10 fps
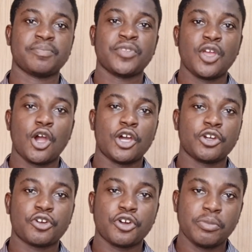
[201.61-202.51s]
on
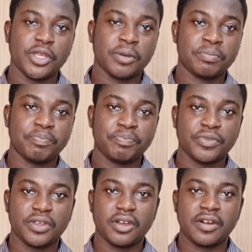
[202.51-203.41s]
Chromium.
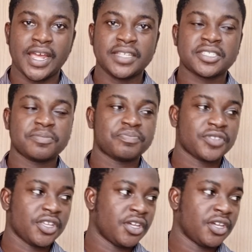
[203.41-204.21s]
All right. Good.